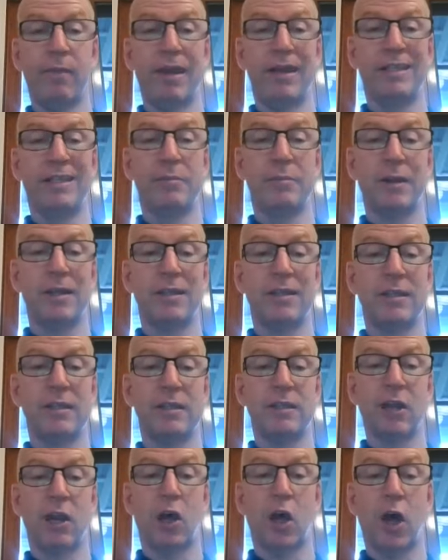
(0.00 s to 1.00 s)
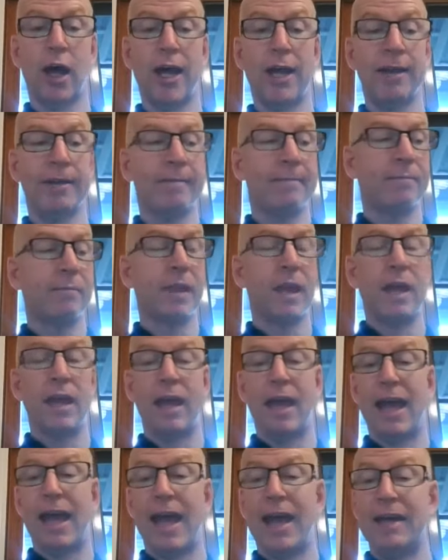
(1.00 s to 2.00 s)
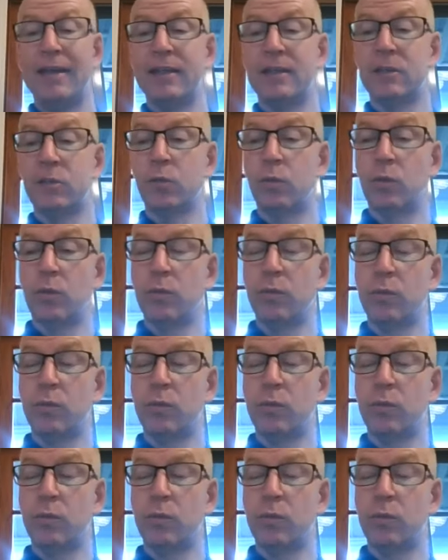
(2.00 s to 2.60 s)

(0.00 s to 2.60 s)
expenses lie, and